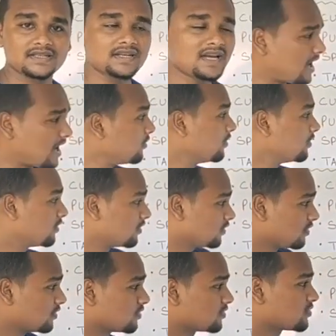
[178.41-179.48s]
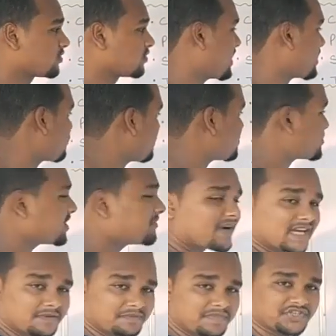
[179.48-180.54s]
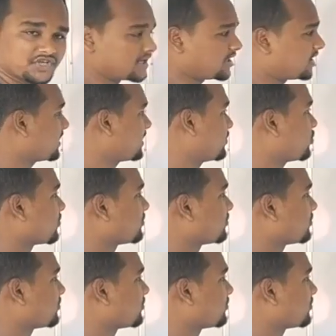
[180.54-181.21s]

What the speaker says: Now, a question might be generating in